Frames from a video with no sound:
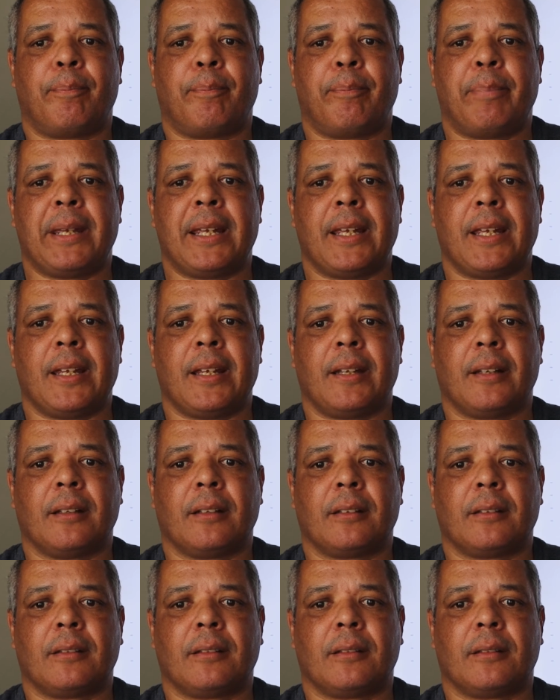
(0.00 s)

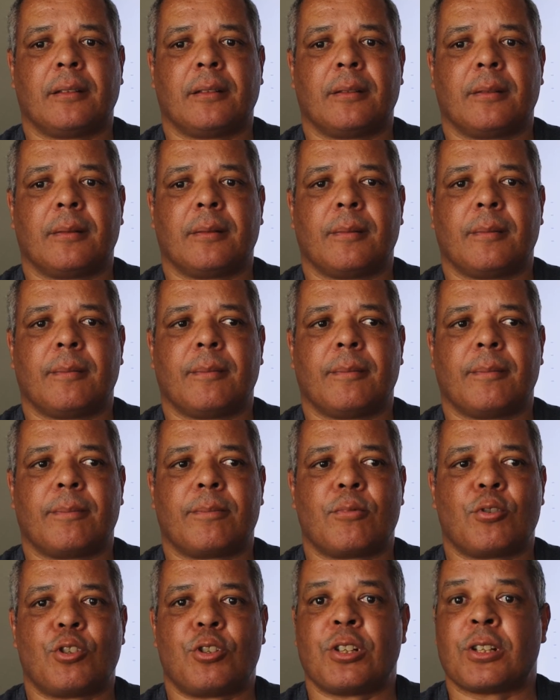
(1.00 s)
be
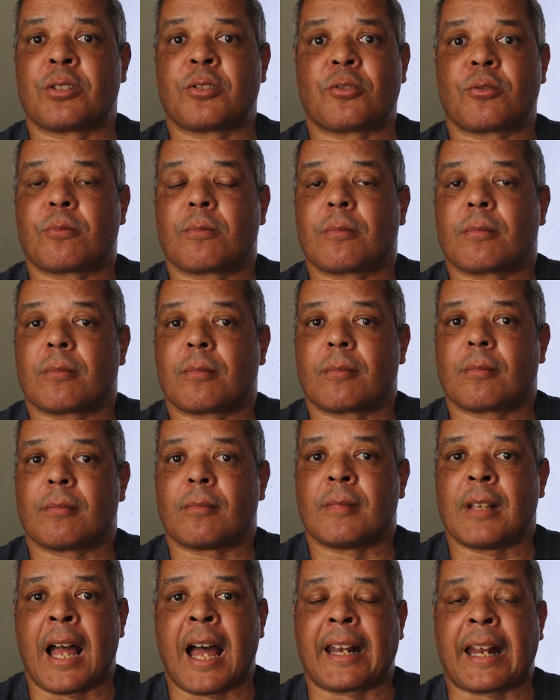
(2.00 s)
just
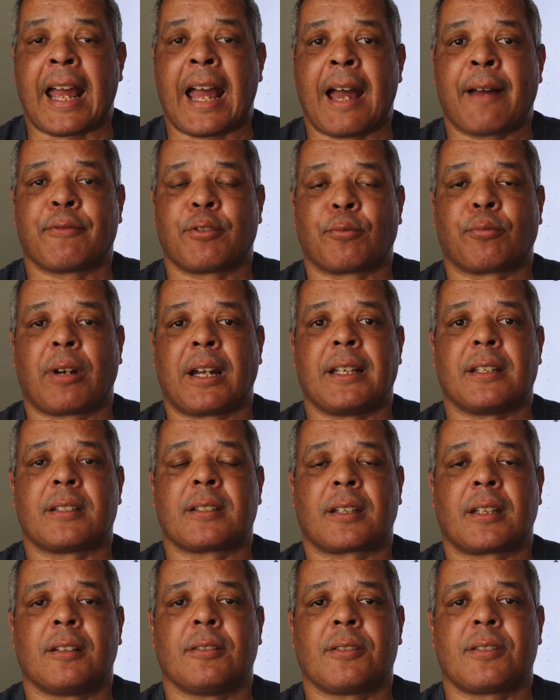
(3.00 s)
not have the right
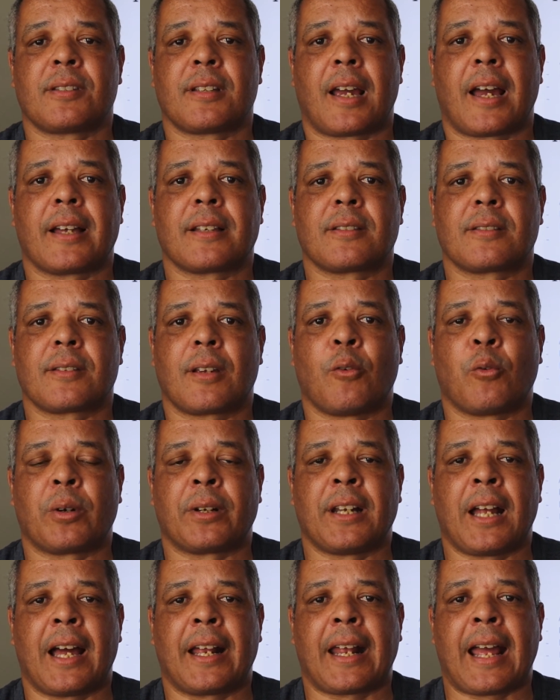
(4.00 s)
skill sets
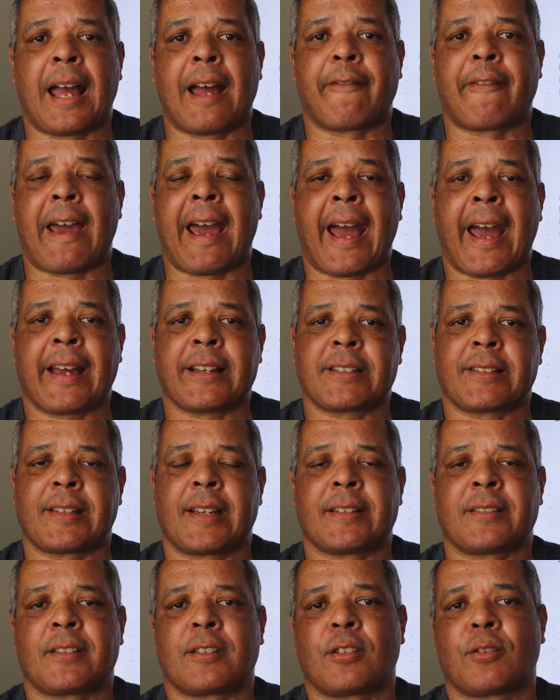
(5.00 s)
or not have
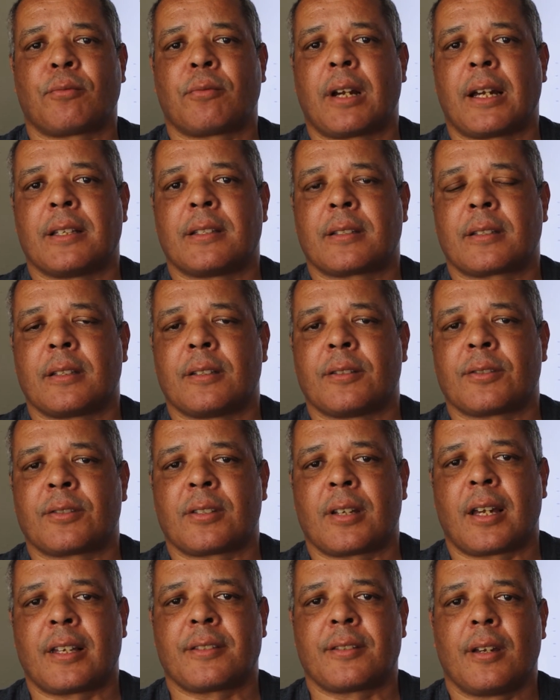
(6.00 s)
access to the right skill
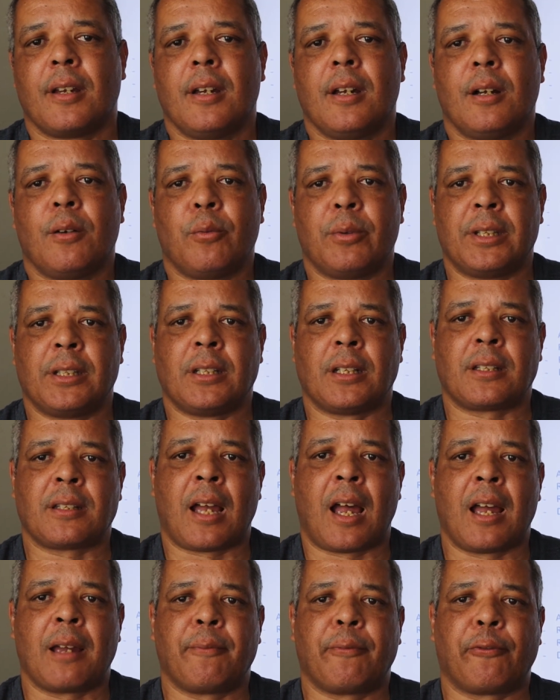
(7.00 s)
sets within the
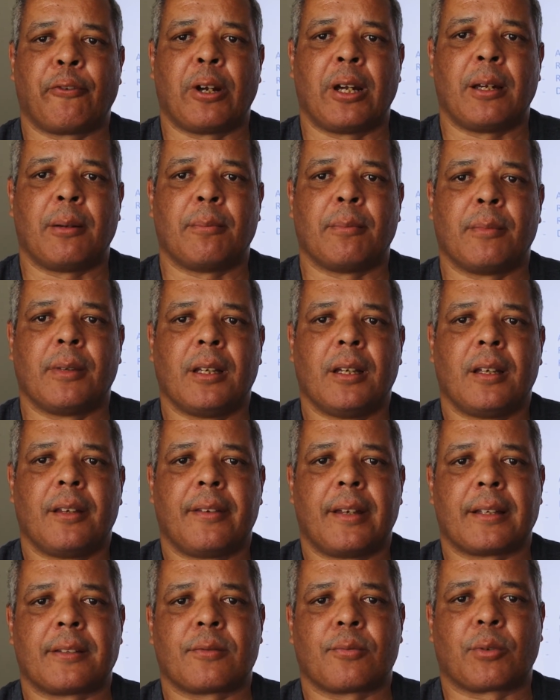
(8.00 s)
time frame
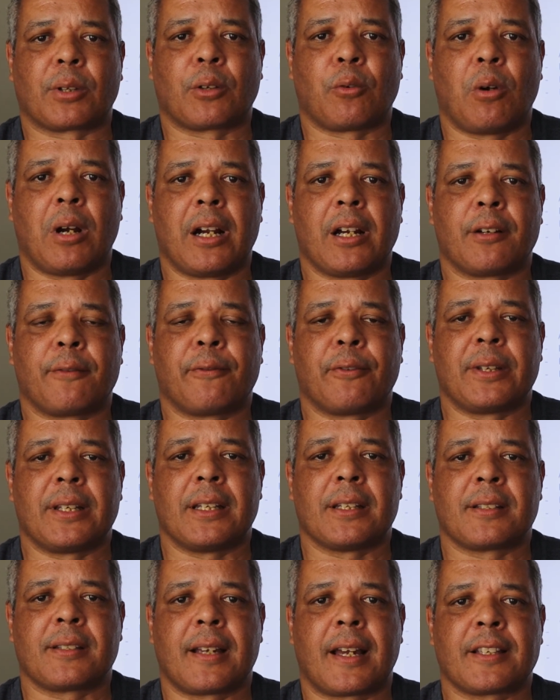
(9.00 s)
that's required for the
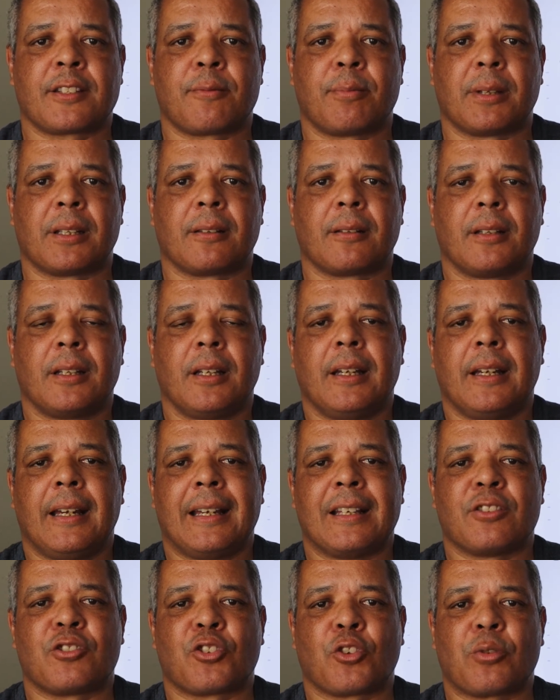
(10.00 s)
assessment.
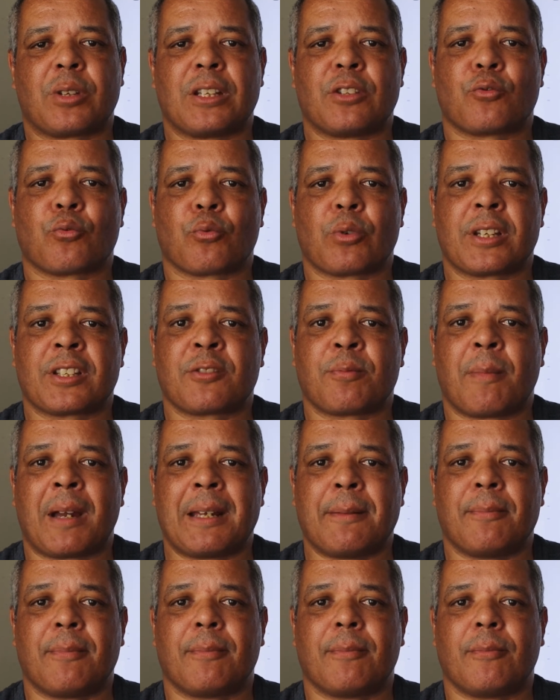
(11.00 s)
And so these risks
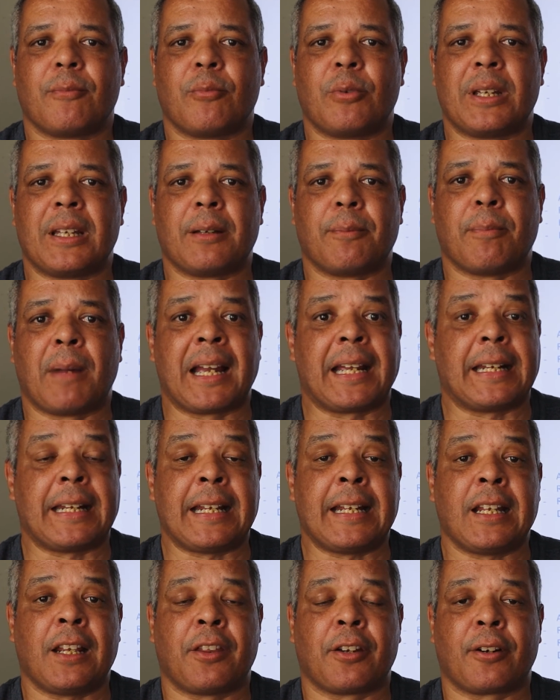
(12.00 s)
we might
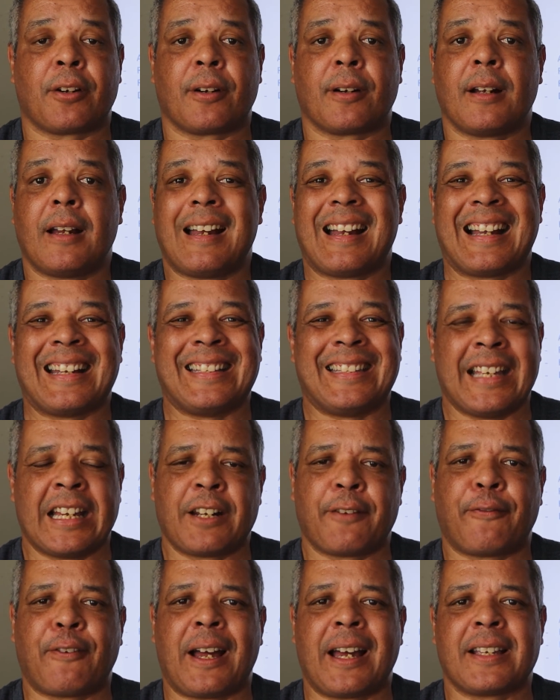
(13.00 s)
either
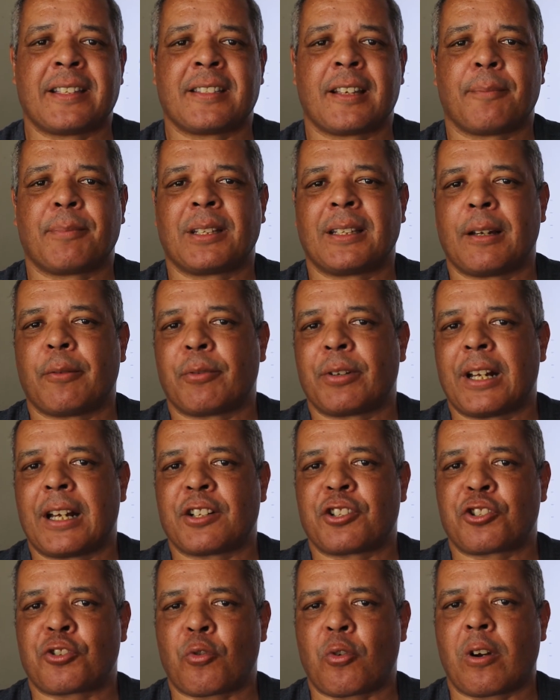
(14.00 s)
identify something that we're
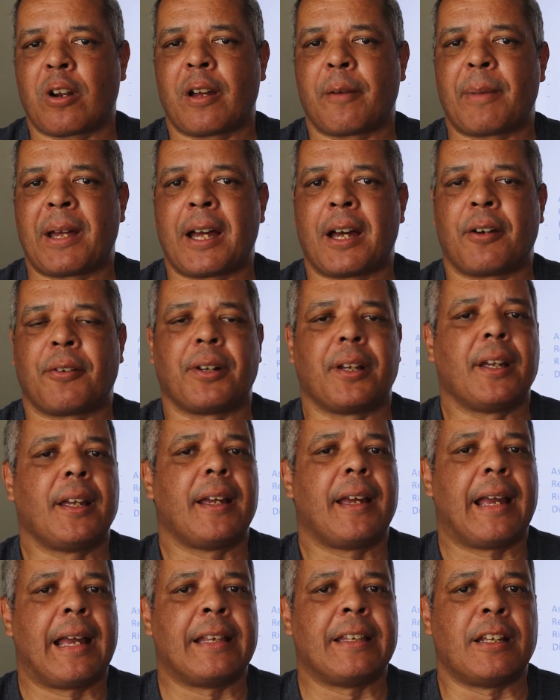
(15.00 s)
not sure about
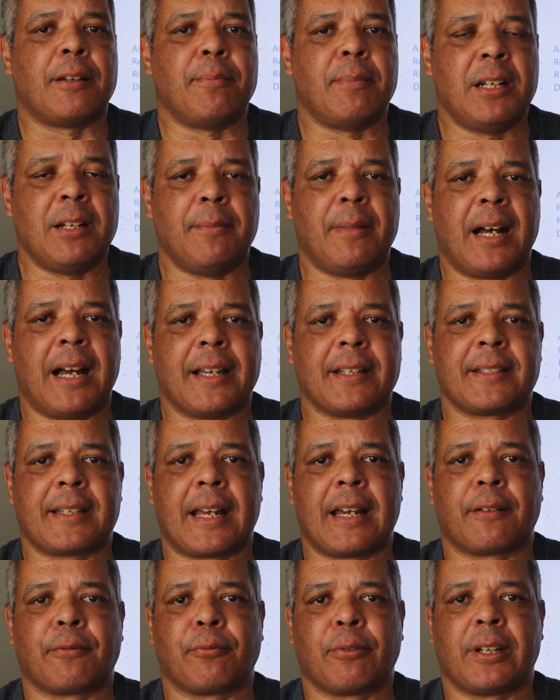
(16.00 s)
and then minimize
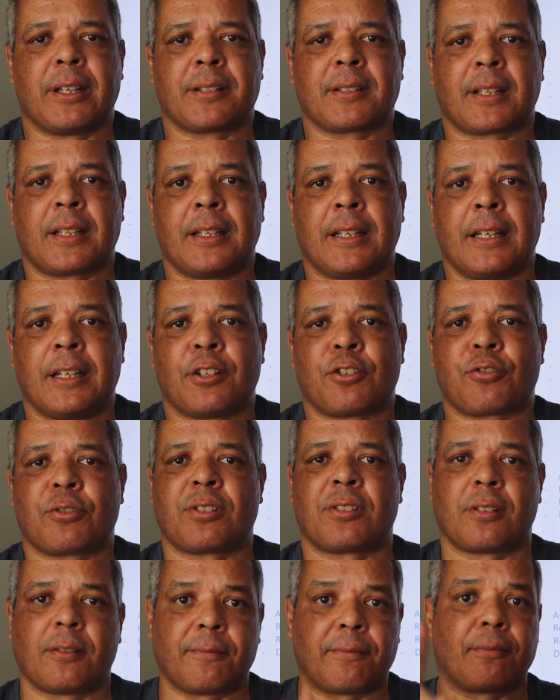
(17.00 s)
that risk in the
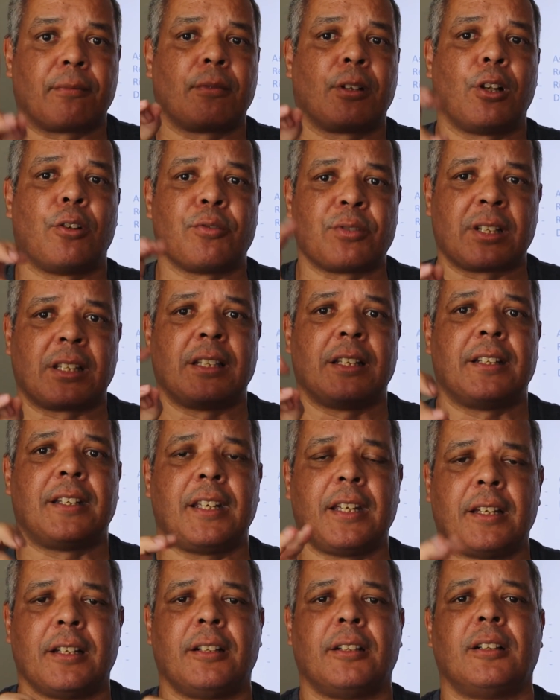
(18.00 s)
interest of closing the
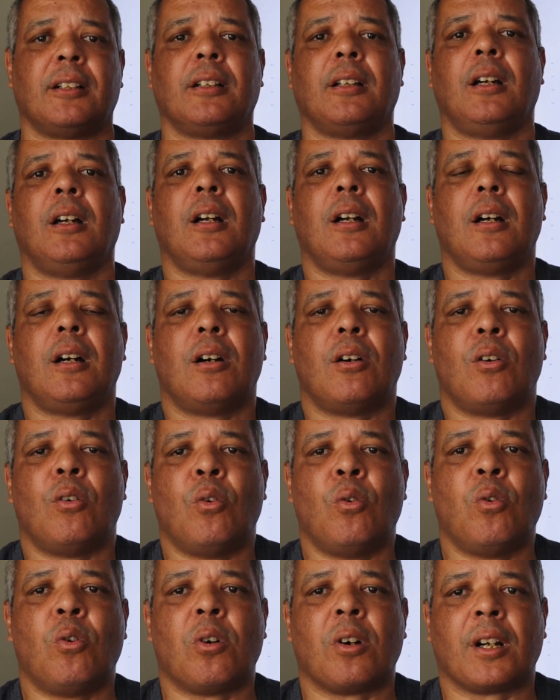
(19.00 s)
deal,
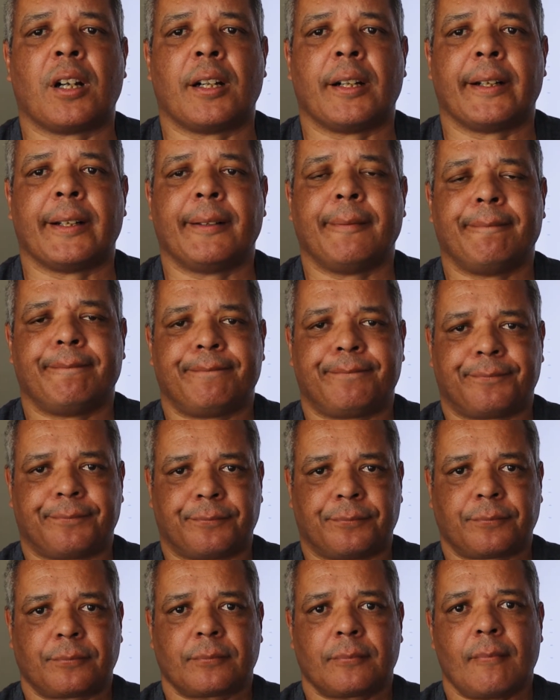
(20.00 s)
or
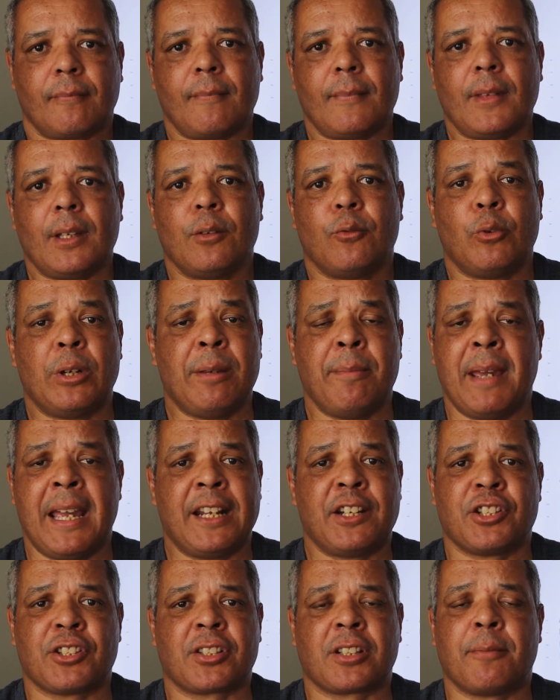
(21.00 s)
we
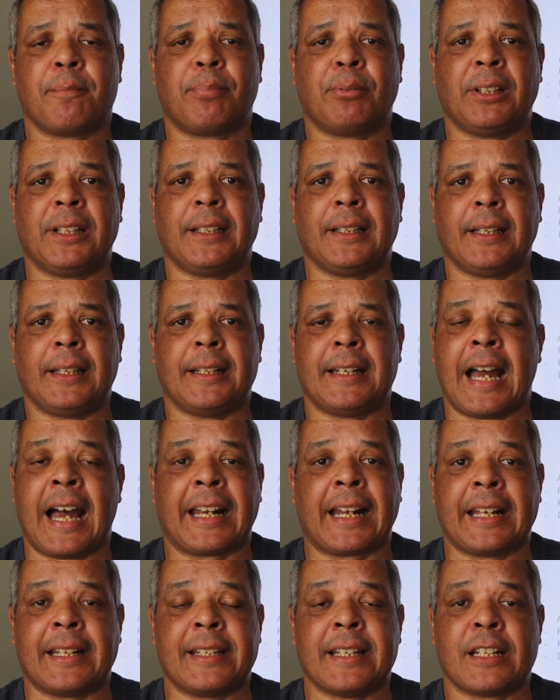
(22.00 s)
may just completely
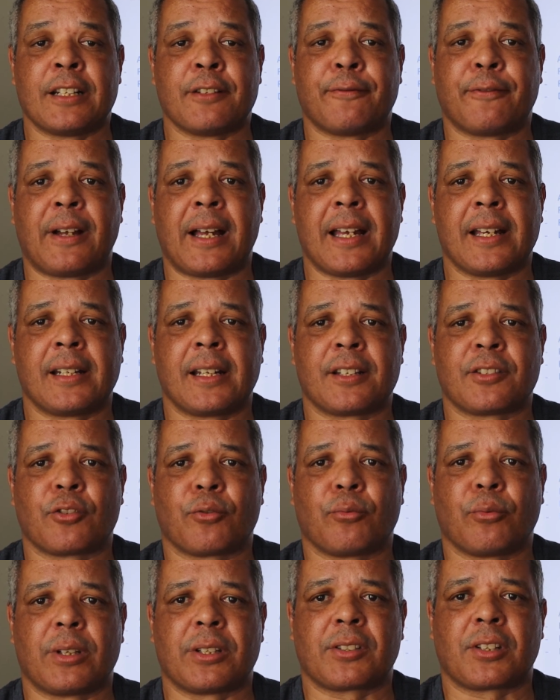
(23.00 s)
not identify it as a
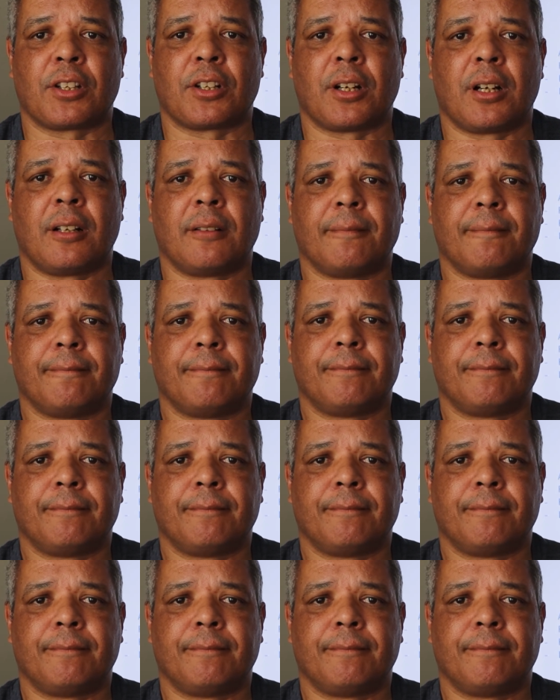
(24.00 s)
risk at all.